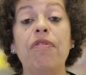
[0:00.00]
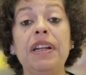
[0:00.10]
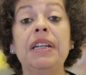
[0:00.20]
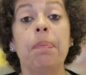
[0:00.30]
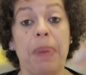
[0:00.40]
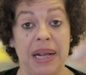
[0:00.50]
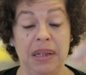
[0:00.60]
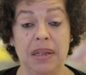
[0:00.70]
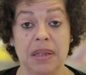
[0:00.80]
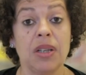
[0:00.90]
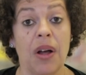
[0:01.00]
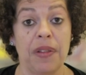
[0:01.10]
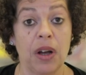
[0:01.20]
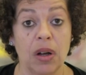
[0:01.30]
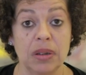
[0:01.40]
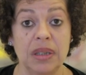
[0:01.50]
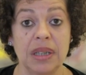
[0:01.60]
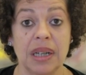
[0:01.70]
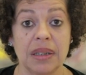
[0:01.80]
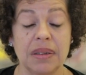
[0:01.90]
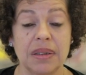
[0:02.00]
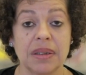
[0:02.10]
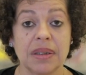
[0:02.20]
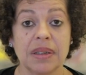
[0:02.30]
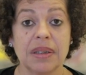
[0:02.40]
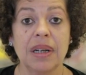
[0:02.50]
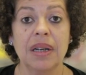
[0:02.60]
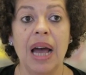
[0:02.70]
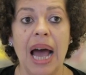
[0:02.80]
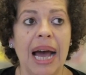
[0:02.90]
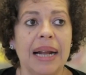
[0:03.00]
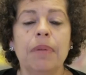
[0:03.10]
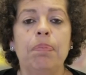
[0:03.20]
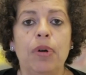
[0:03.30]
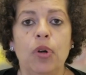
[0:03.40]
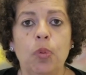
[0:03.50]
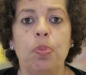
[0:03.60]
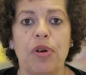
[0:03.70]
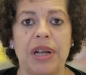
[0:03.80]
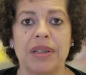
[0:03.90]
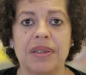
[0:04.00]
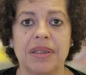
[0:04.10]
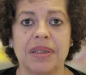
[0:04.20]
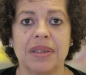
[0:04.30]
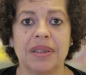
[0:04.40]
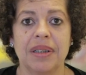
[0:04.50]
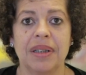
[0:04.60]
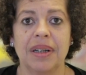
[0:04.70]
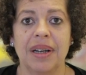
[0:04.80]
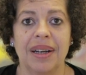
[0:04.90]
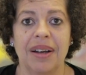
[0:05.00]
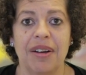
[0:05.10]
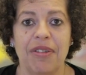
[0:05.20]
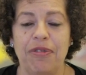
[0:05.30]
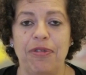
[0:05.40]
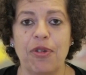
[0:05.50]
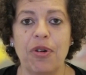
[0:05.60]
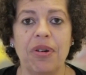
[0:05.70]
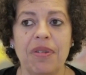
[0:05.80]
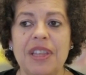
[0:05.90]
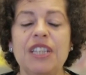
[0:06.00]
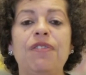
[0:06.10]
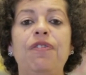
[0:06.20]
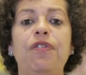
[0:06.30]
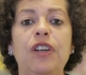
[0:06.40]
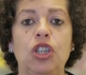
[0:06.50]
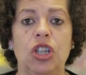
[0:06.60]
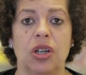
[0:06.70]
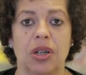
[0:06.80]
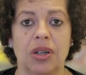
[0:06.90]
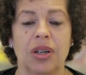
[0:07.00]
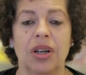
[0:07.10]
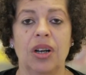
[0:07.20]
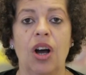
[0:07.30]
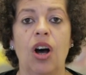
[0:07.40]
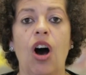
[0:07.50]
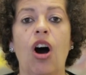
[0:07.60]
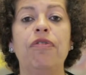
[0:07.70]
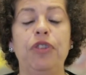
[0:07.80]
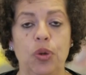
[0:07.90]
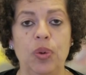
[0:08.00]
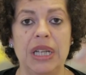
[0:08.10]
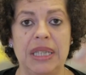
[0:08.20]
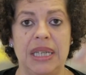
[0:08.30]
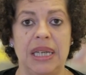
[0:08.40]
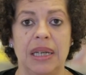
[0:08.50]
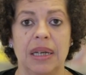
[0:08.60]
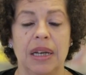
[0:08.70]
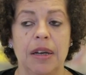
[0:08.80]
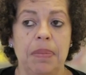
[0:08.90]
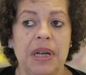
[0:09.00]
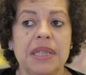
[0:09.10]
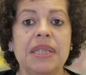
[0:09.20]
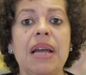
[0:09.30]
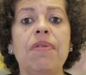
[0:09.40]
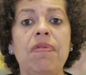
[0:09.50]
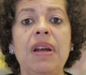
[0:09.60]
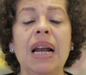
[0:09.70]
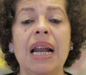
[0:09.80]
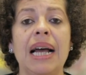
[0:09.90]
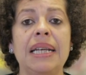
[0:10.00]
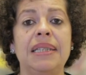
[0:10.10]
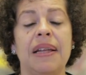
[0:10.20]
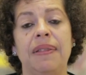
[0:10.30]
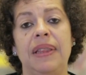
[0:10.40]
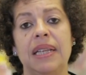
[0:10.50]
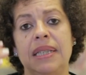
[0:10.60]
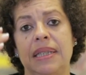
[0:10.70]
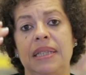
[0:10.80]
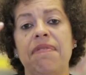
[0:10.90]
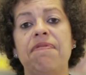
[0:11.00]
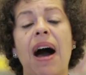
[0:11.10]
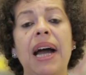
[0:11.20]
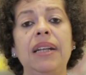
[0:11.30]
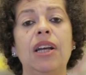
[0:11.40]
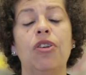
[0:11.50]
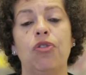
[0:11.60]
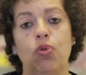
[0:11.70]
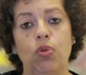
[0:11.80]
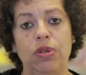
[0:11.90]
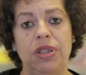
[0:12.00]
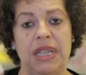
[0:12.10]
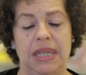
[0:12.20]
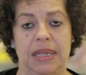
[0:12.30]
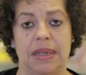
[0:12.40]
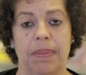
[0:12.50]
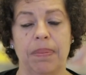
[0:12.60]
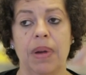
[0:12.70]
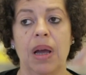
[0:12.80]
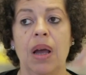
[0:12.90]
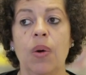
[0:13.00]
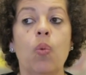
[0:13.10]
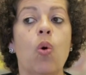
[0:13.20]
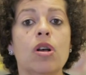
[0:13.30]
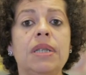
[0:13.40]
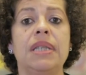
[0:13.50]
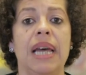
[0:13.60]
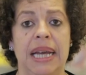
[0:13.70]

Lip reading: of independence on the continent had a blueprint for this vision of unity, because they realized that this divide and rule system was the